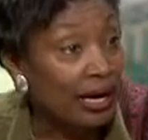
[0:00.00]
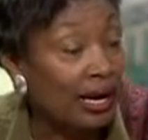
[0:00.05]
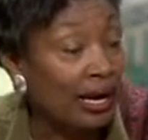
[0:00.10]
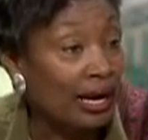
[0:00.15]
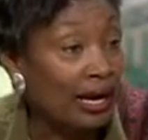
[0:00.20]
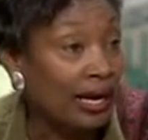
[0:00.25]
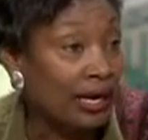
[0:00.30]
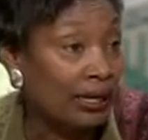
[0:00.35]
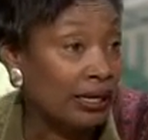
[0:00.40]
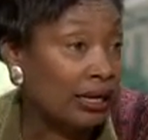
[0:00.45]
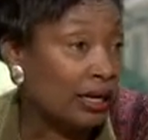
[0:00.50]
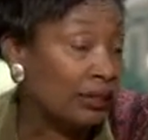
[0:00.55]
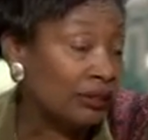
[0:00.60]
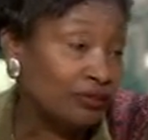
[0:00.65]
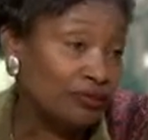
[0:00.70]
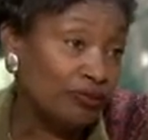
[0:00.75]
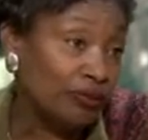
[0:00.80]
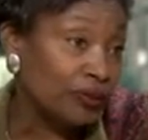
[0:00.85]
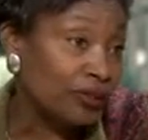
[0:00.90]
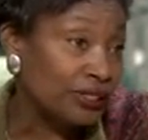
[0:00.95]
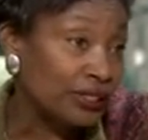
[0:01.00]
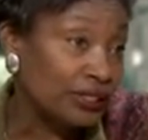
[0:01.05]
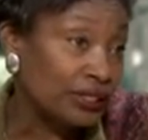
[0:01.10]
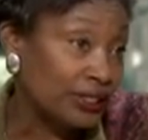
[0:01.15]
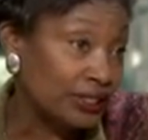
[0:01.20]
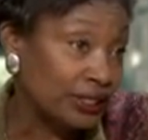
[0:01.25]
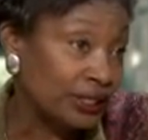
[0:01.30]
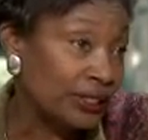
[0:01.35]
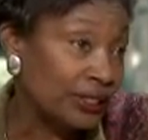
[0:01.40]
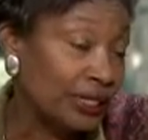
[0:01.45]
And
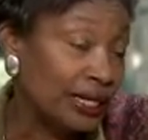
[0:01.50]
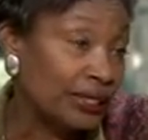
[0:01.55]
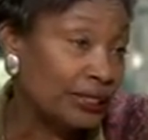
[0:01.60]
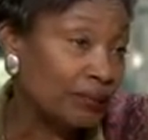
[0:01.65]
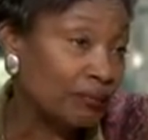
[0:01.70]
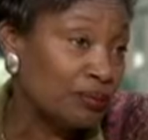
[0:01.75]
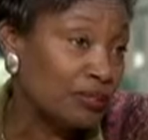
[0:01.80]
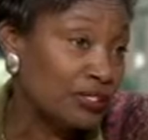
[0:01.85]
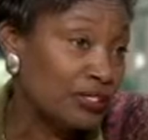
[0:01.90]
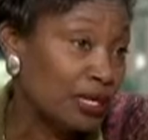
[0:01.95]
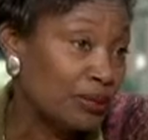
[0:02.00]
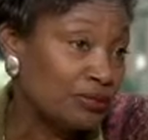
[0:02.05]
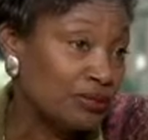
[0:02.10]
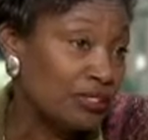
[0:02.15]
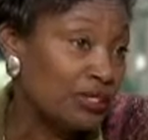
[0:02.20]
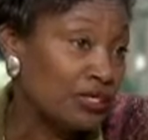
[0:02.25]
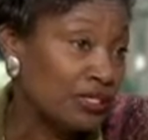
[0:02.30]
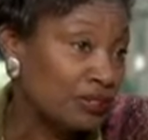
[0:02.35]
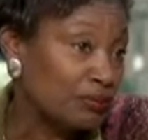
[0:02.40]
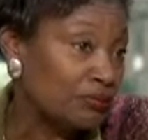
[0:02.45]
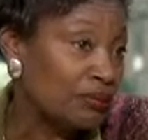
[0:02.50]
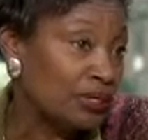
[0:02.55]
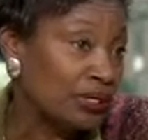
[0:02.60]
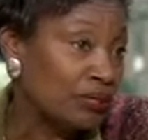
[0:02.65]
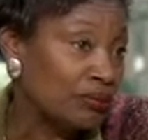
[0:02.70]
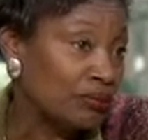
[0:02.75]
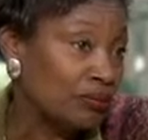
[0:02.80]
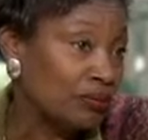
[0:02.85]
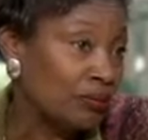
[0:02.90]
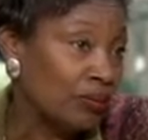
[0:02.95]
unfortunately, again, the perception has
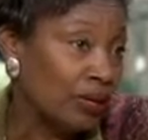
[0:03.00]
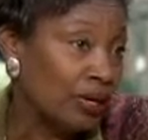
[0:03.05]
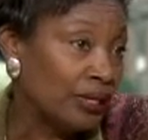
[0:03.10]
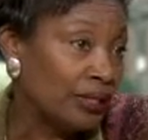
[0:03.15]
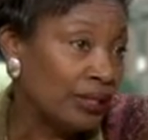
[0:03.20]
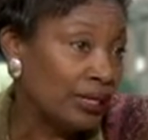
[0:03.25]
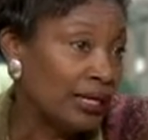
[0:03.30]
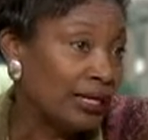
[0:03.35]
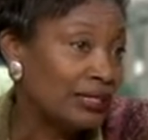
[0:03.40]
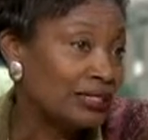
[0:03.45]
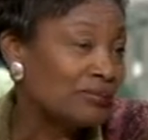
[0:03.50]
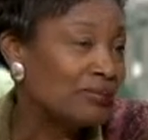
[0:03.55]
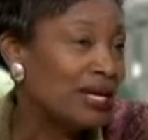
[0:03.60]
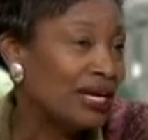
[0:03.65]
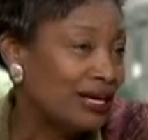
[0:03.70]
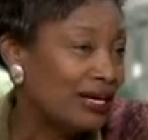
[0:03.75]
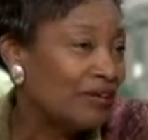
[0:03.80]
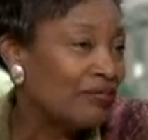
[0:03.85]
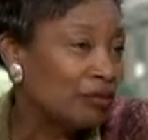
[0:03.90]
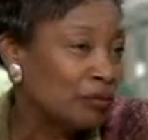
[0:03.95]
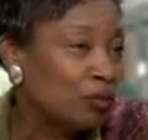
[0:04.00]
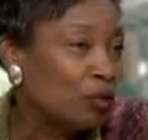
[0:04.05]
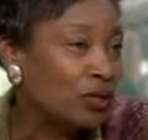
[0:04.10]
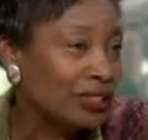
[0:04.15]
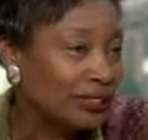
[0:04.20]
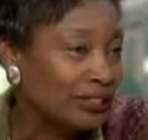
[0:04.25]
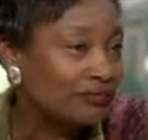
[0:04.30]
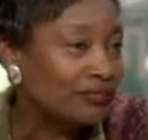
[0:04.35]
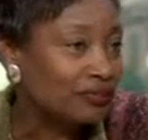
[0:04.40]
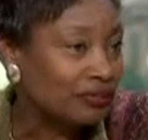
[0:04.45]
been one that has made it even more
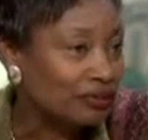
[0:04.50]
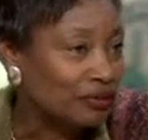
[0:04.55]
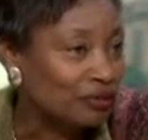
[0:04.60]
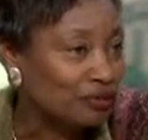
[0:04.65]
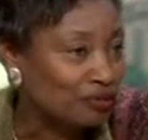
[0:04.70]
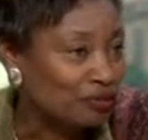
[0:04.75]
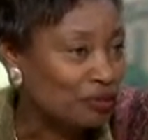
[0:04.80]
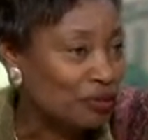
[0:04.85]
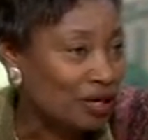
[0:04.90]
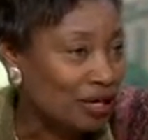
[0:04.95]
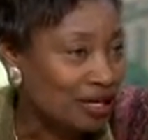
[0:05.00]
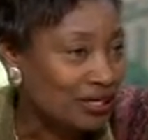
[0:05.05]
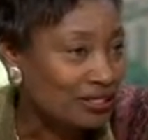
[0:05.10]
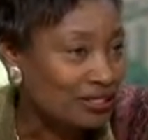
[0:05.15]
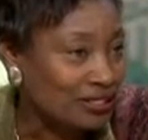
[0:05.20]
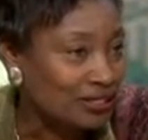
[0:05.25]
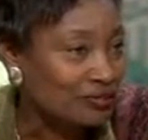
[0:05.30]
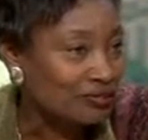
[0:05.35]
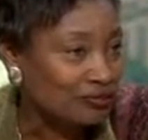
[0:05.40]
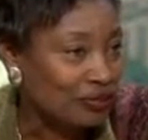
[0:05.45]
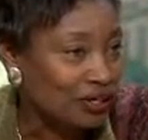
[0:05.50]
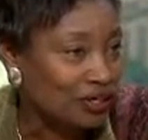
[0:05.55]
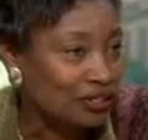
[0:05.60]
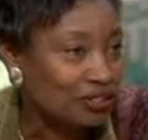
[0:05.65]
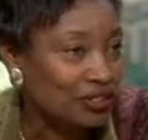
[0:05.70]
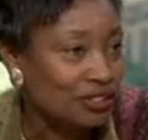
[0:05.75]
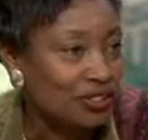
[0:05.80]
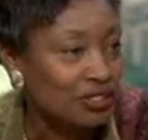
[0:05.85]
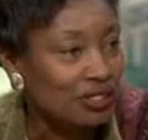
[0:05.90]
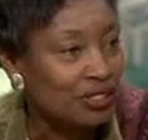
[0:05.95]
difficult for us to
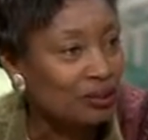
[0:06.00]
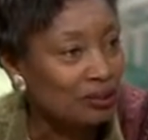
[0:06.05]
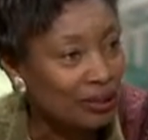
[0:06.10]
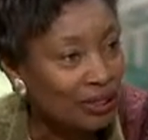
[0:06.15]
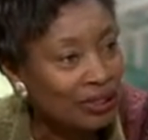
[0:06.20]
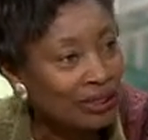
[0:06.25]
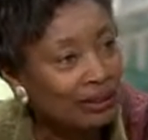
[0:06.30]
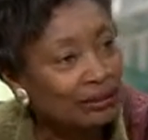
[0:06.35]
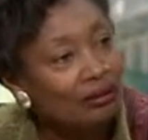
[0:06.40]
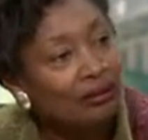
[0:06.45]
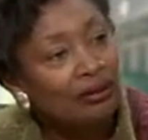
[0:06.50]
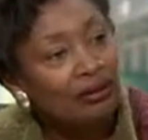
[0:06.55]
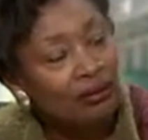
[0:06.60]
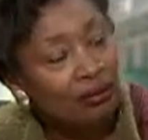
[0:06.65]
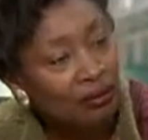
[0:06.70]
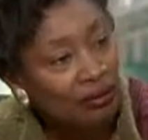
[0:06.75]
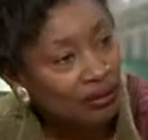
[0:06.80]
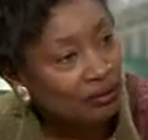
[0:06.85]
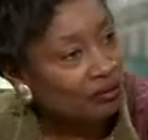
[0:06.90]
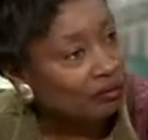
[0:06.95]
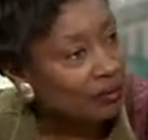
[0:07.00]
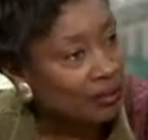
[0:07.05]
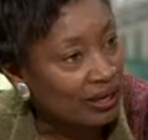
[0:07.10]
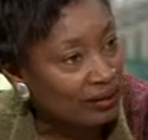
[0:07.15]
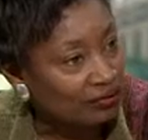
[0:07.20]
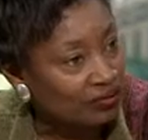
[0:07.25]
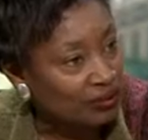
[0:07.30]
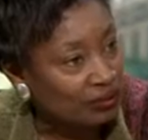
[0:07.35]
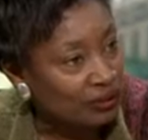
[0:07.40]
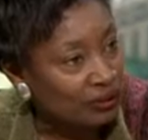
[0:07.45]
function. So again, we
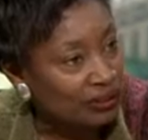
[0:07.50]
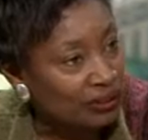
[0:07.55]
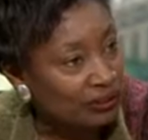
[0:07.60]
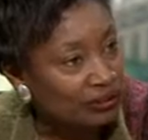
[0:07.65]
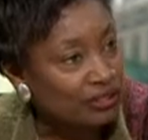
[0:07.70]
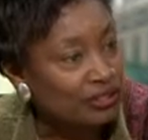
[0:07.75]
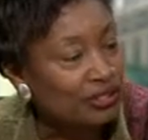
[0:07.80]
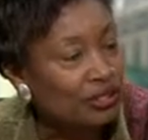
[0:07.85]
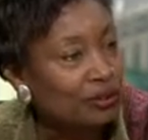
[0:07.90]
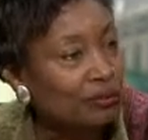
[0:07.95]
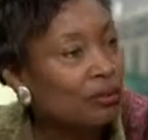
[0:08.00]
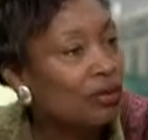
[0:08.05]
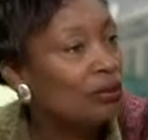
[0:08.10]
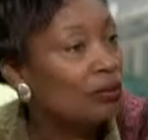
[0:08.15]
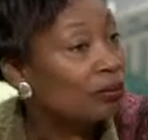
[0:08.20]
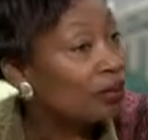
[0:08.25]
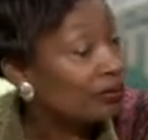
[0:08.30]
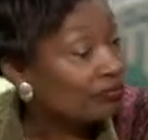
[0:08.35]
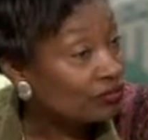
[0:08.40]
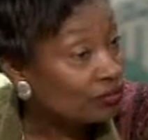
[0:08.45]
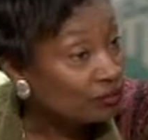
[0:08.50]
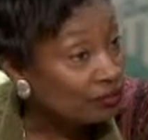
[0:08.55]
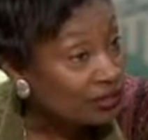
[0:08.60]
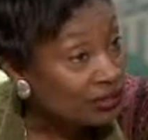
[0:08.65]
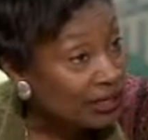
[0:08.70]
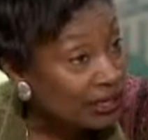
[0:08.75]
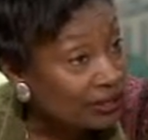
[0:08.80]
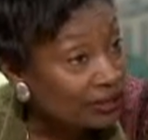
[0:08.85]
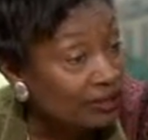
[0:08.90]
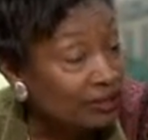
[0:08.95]
have new leadership, we have new
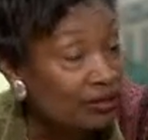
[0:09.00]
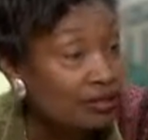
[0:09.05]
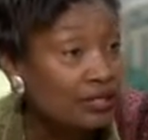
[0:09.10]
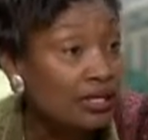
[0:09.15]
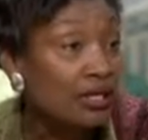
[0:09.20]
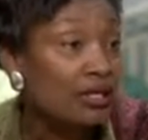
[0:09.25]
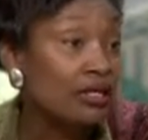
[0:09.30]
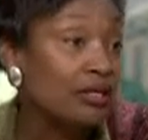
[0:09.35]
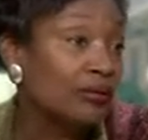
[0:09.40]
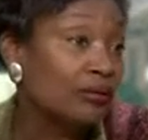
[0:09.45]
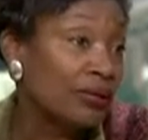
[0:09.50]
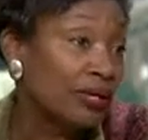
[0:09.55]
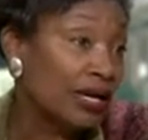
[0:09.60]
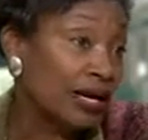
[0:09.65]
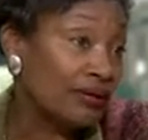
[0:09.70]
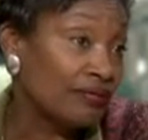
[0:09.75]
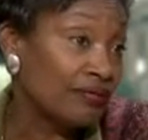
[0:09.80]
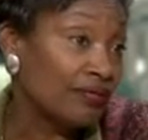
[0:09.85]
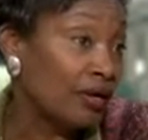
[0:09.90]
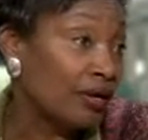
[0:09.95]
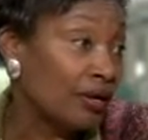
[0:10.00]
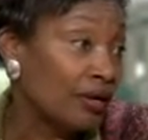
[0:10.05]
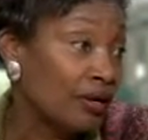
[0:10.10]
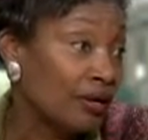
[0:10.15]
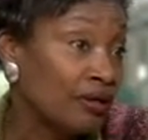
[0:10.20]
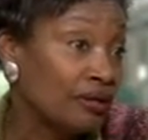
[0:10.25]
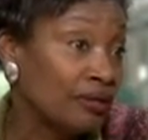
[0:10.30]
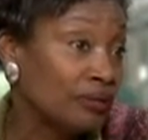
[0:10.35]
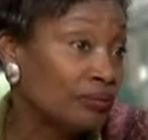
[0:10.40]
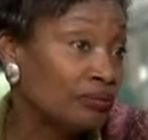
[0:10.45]
senators, we have
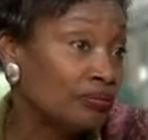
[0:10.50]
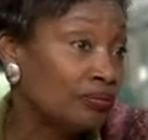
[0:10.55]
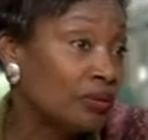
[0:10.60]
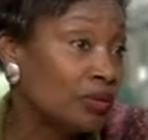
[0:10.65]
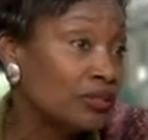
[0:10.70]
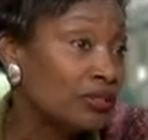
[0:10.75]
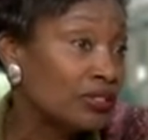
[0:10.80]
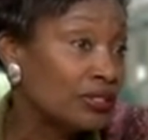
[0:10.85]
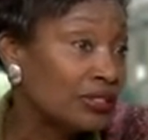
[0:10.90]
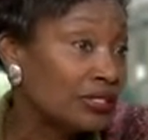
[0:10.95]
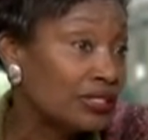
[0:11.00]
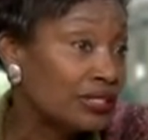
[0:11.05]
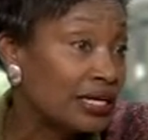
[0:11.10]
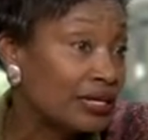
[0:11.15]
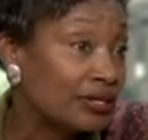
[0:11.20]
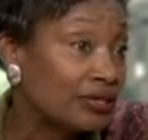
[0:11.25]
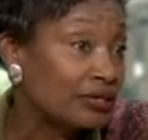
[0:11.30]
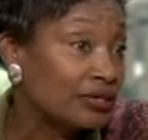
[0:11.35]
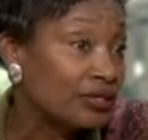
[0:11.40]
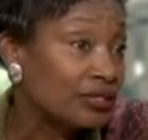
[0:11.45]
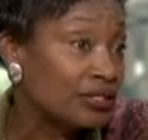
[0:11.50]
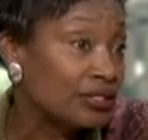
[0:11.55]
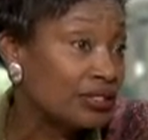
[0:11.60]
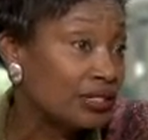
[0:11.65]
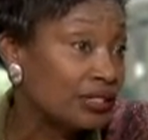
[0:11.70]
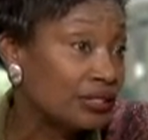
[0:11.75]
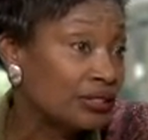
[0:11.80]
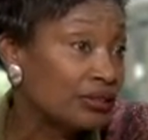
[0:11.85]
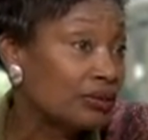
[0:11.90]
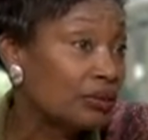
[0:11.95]
most of the
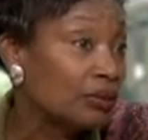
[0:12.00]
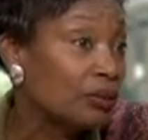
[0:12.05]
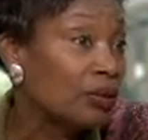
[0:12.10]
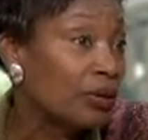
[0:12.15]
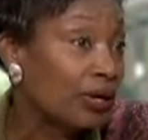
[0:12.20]
senators who